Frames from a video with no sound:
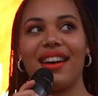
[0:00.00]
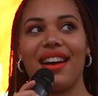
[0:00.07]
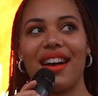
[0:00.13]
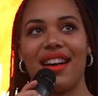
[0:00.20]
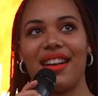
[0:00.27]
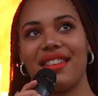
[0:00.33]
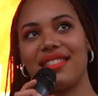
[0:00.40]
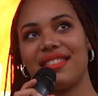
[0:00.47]

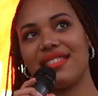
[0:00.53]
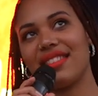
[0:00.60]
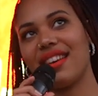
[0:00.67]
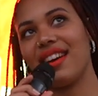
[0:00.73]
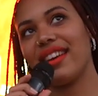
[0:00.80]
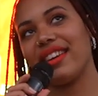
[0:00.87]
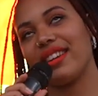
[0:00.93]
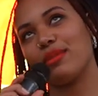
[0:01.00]
as
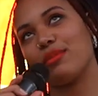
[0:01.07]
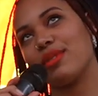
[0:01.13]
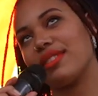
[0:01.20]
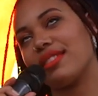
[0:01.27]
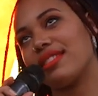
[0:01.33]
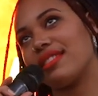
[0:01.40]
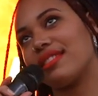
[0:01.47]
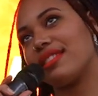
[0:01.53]
it
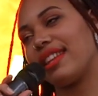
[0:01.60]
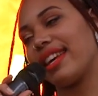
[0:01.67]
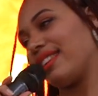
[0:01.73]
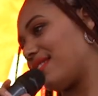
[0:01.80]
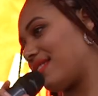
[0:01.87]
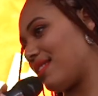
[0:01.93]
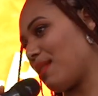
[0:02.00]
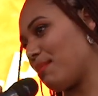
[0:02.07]
was
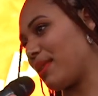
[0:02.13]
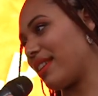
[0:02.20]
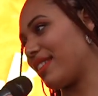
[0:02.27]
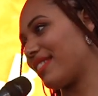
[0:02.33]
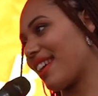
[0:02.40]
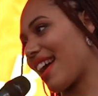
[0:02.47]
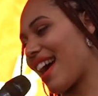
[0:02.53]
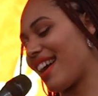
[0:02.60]
late summer
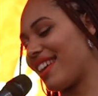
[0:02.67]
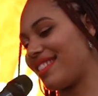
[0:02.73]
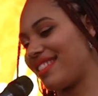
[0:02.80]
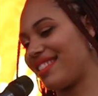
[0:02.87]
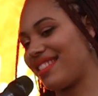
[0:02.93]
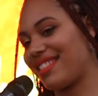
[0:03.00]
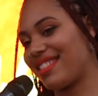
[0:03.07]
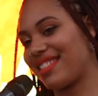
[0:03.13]

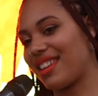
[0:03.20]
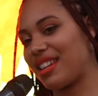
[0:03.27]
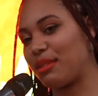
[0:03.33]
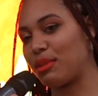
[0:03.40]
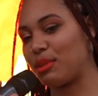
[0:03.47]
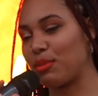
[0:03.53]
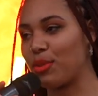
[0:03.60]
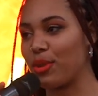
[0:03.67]
and I
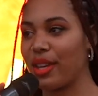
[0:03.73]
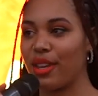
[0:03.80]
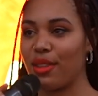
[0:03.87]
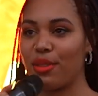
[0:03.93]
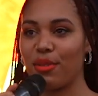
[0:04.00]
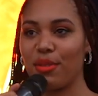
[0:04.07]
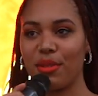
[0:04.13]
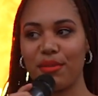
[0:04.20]
was walking
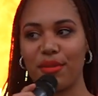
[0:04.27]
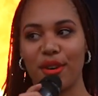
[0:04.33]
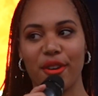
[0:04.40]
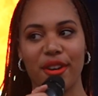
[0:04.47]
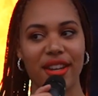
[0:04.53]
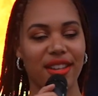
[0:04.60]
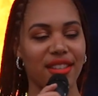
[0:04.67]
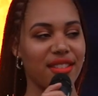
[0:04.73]
through the
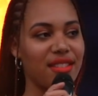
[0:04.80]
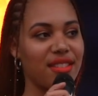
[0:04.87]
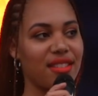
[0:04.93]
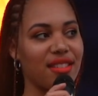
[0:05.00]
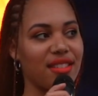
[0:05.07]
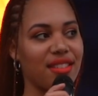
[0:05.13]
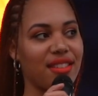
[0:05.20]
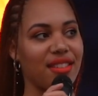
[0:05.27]

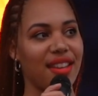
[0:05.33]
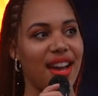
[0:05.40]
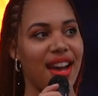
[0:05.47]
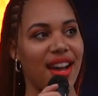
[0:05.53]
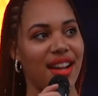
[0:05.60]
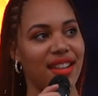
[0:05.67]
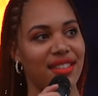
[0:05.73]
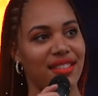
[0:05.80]
forest
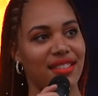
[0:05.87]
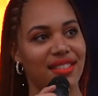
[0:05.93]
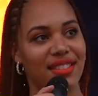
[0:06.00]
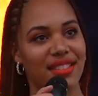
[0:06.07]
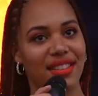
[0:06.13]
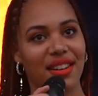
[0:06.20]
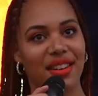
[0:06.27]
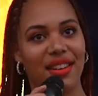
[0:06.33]
and